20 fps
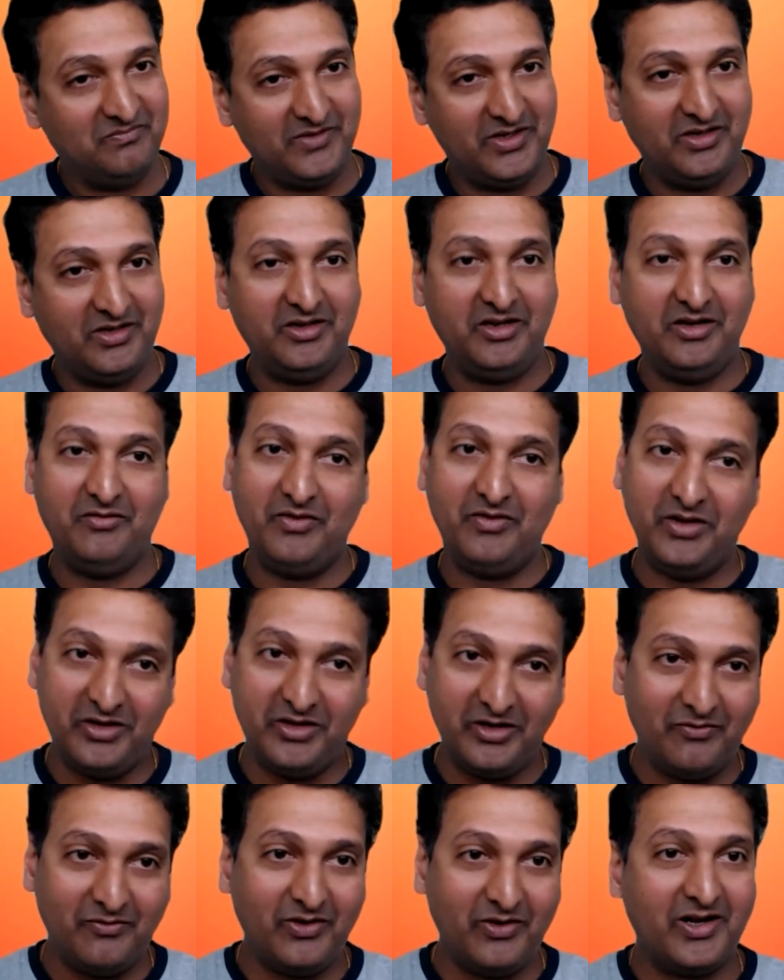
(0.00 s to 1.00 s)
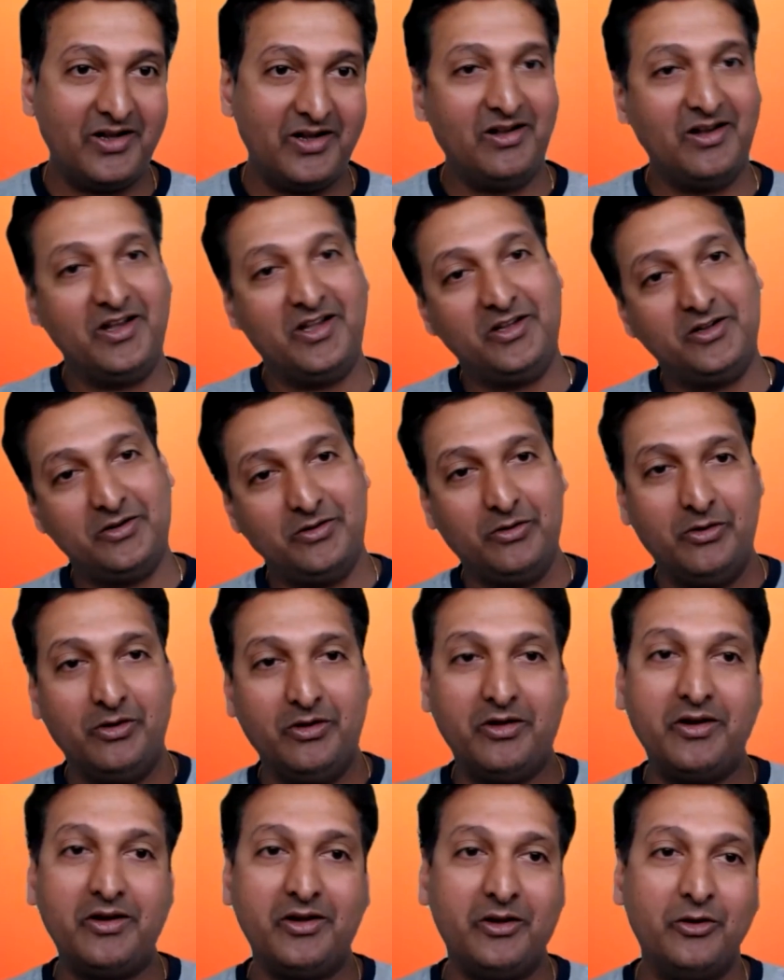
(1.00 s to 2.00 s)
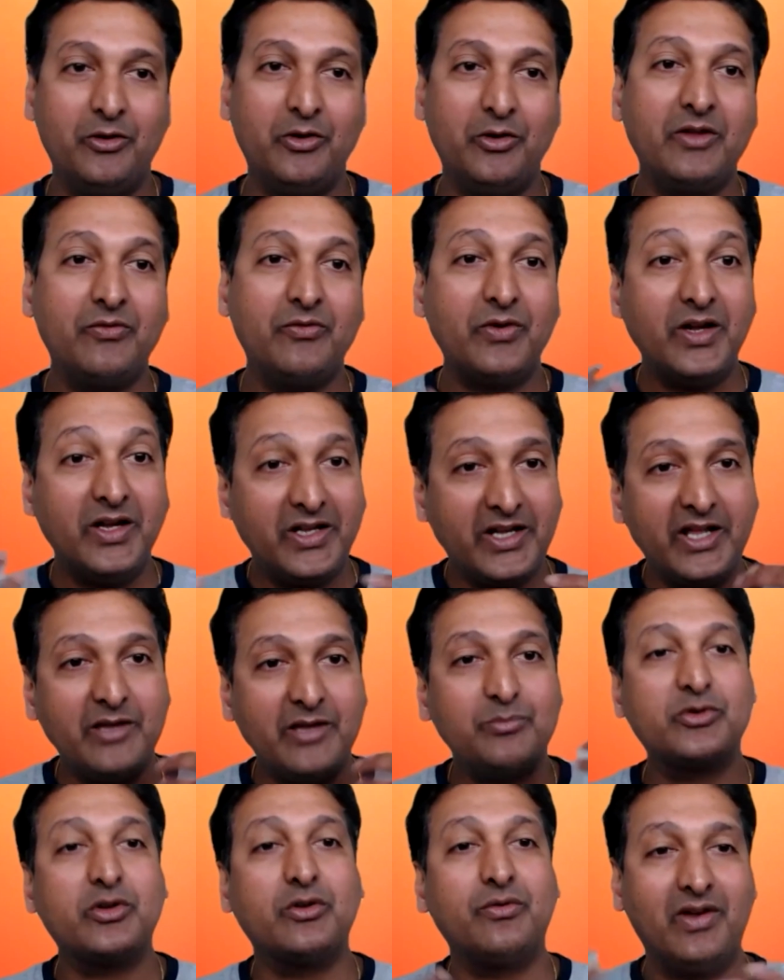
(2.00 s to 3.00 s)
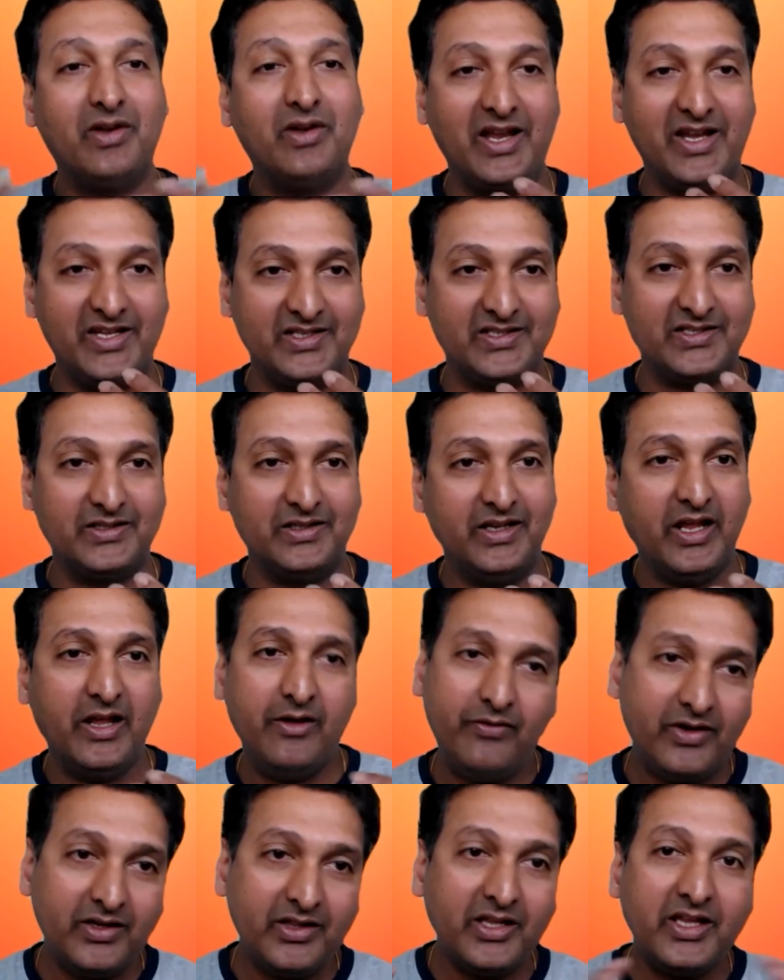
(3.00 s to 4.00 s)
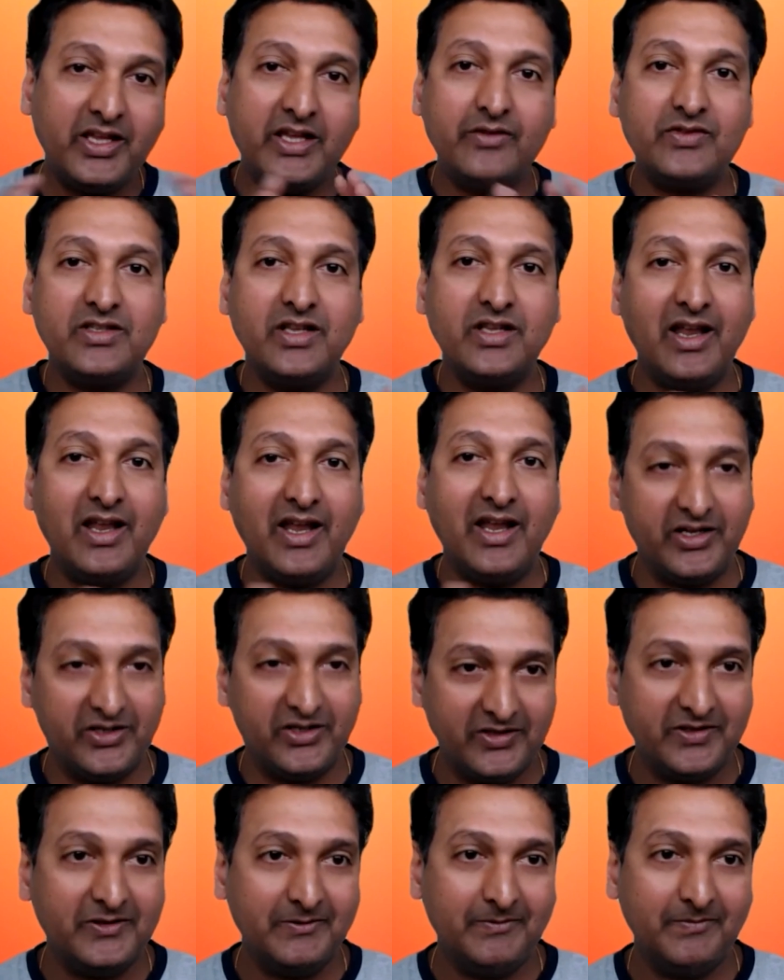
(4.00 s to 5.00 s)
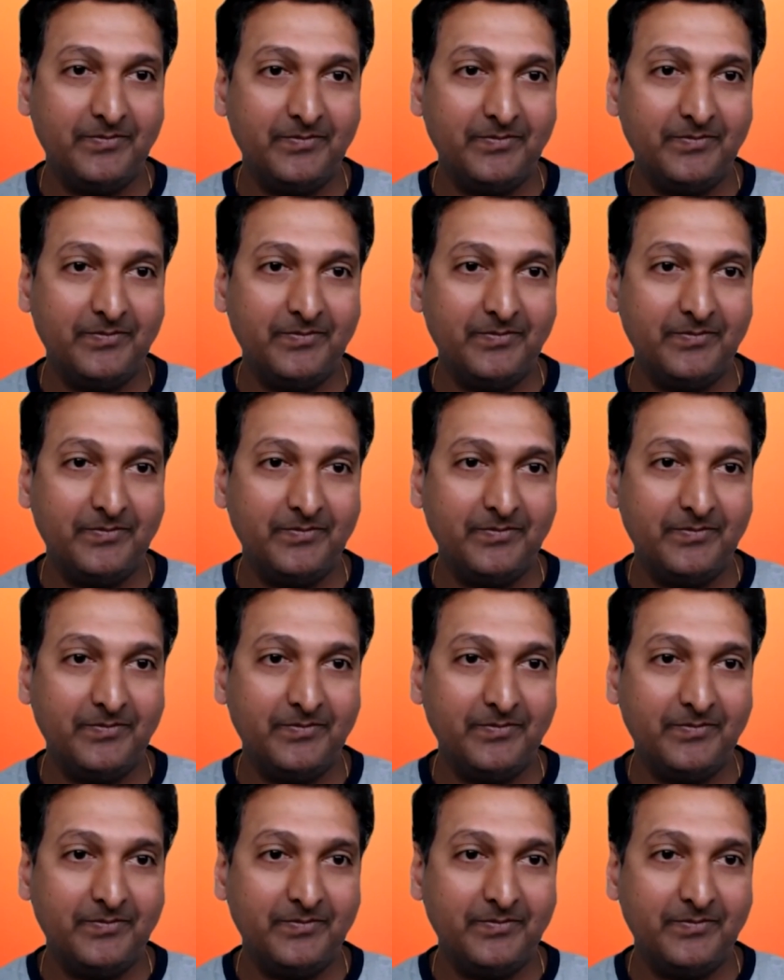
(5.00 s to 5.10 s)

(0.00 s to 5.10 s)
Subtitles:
Then they invented floodlight, or different types of lights. Everything gives the light.